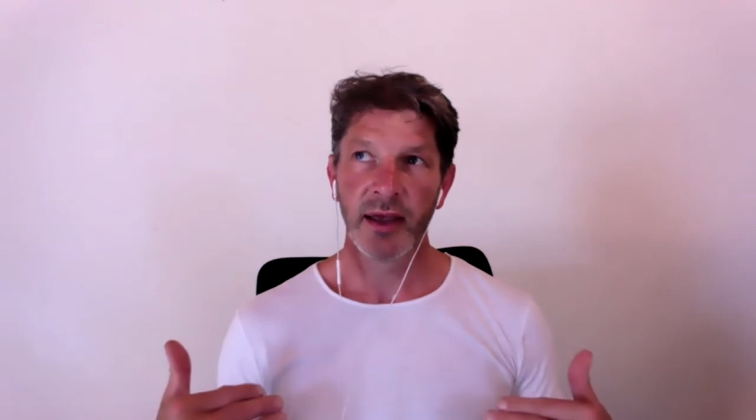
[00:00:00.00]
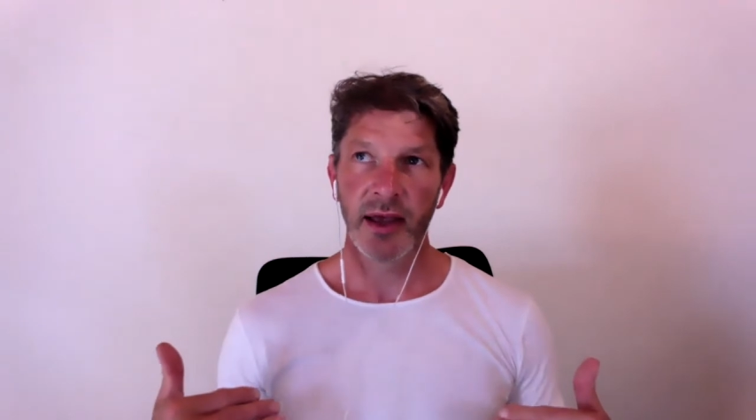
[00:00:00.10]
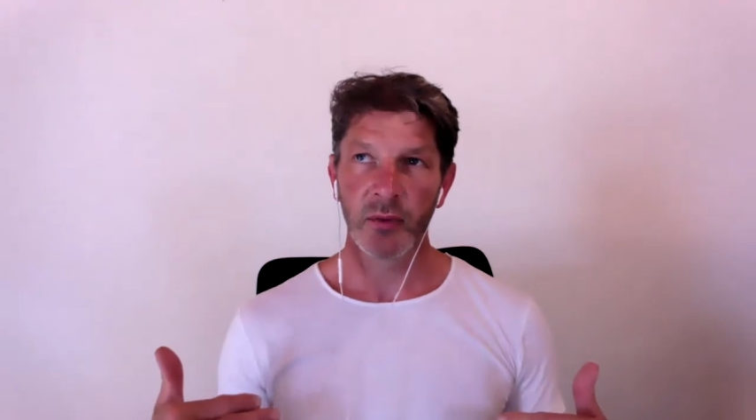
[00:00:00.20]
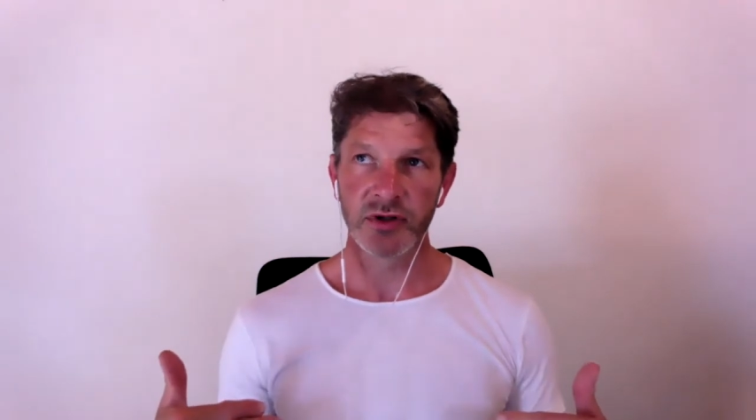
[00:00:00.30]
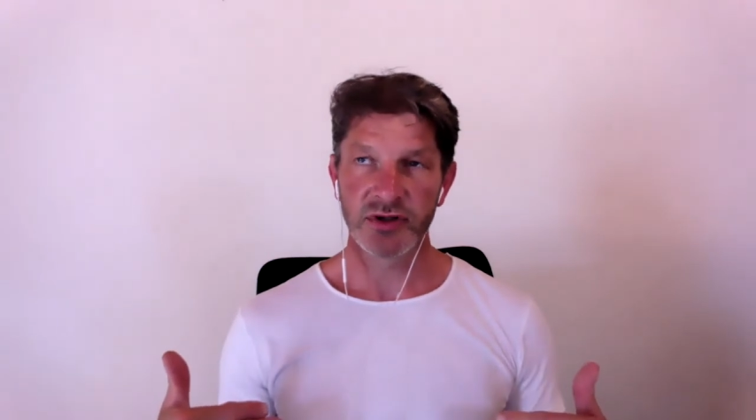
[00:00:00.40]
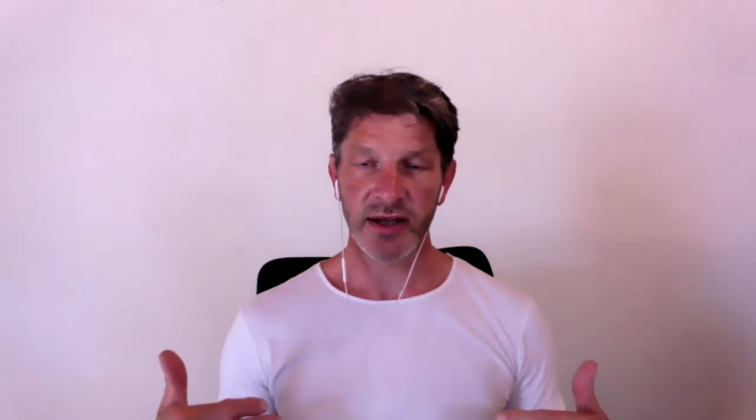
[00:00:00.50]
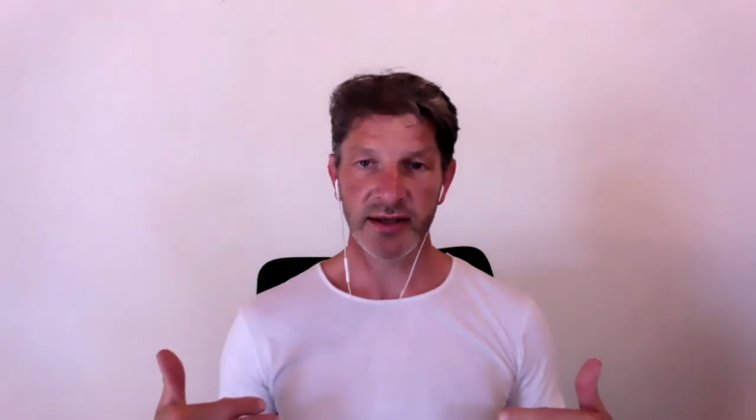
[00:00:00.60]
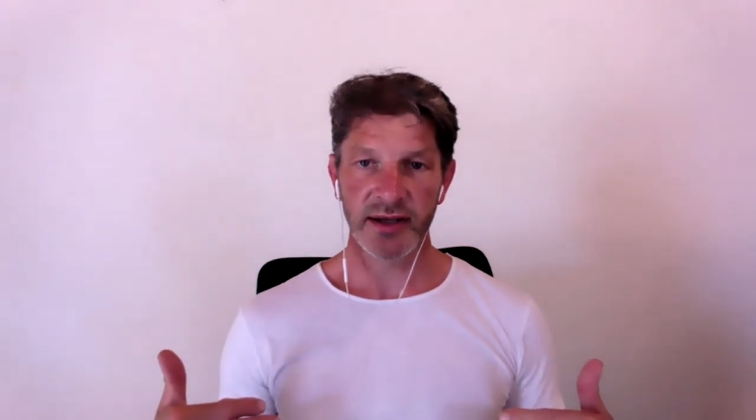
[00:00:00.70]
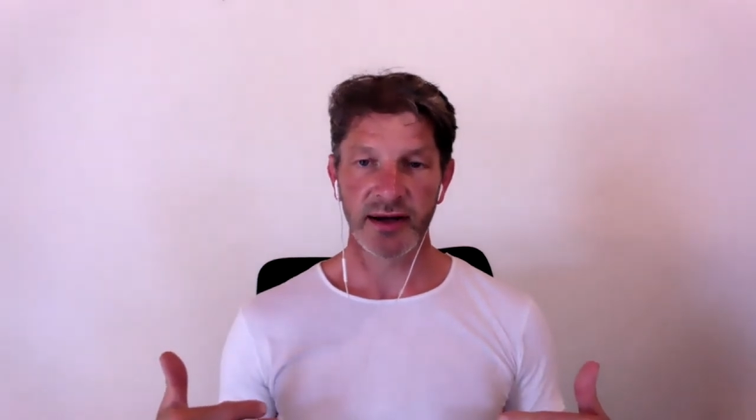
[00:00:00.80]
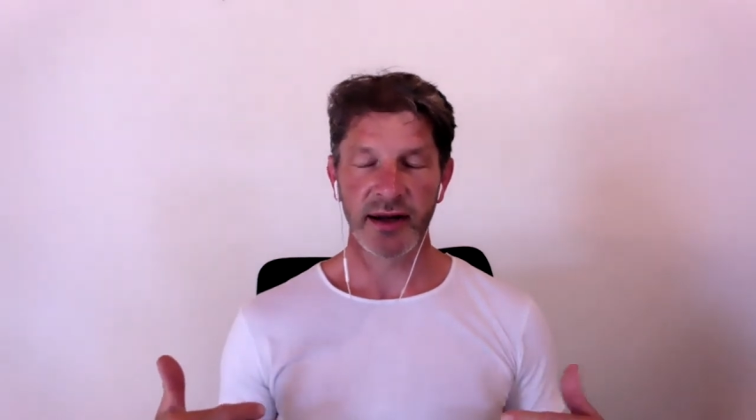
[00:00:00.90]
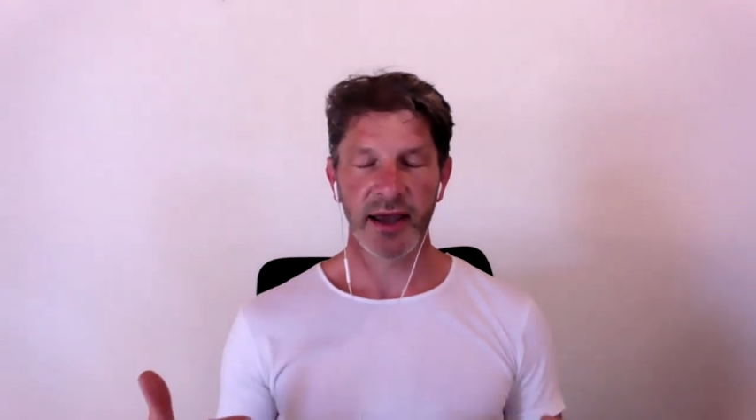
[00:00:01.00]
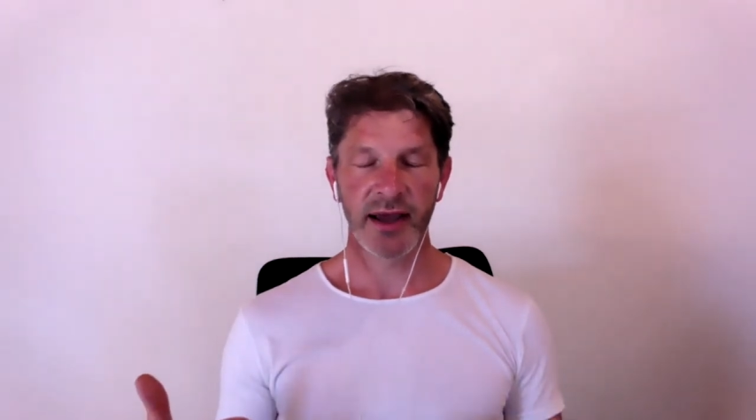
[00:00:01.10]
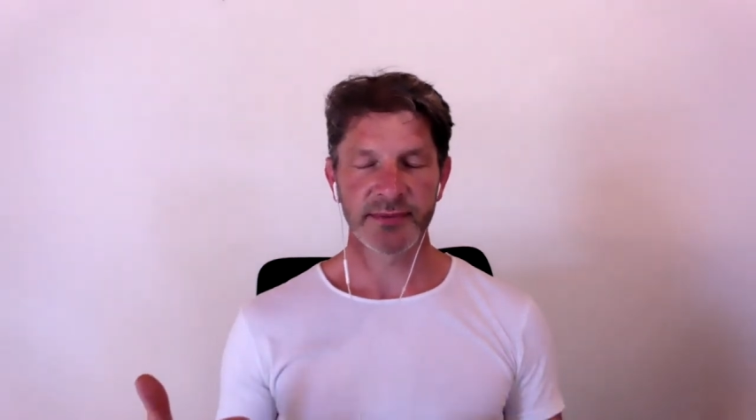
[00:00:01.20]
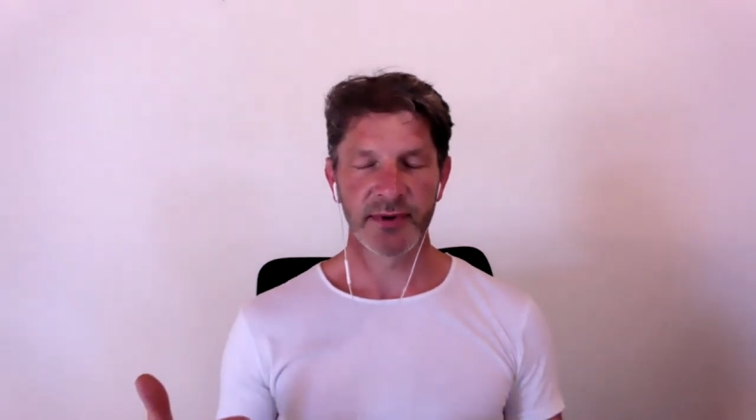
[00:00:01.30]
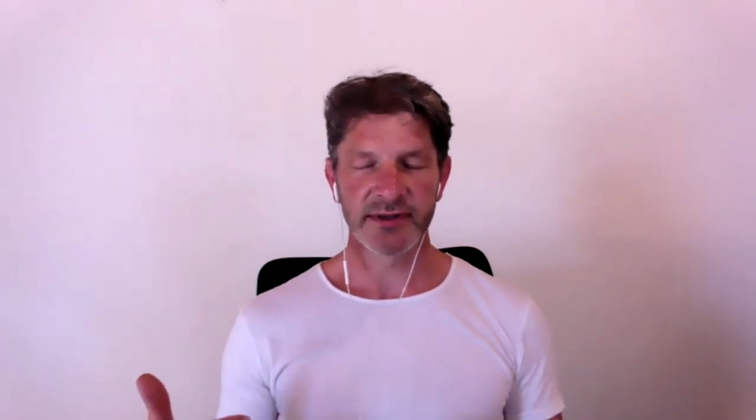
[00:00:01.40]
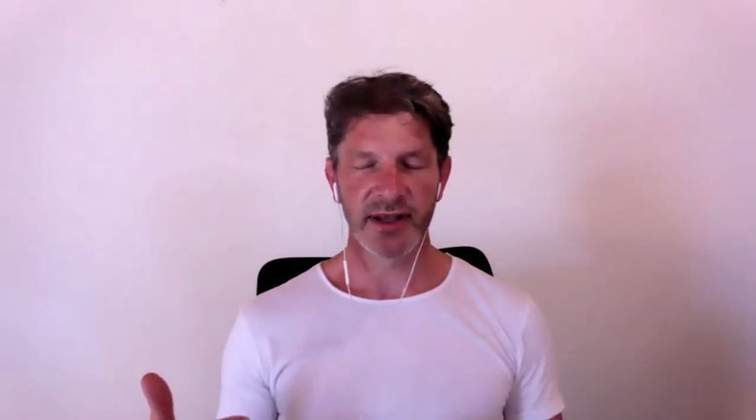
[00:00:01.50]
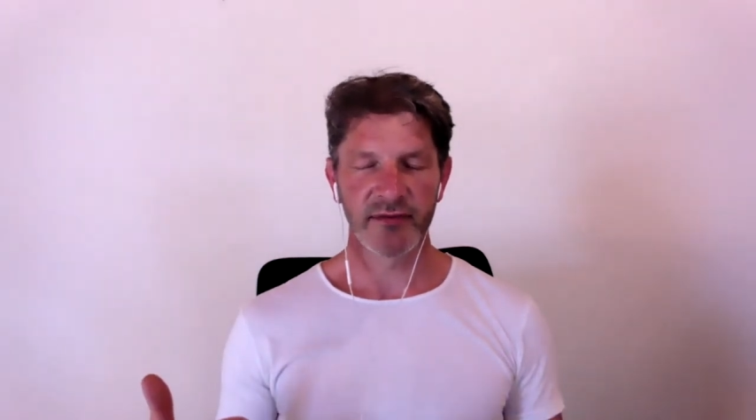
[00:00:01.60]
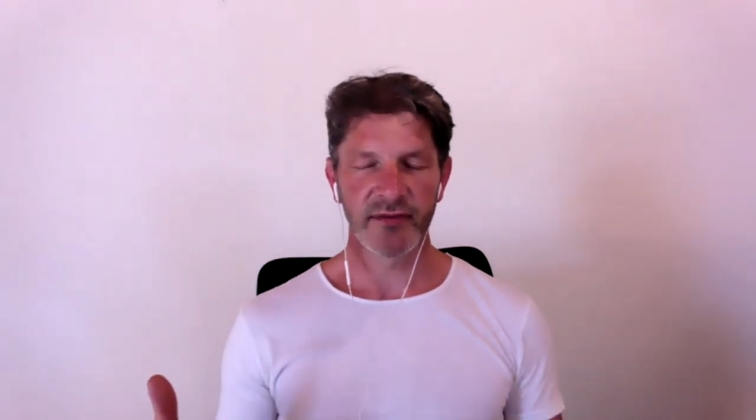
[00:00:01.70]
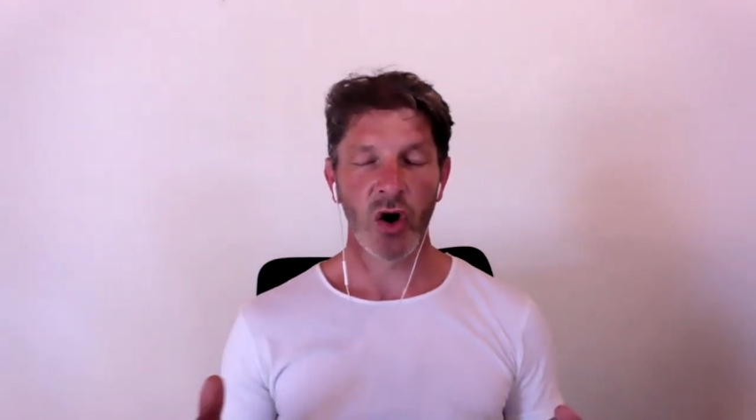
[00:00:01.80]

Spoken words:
I would check in and ask myself,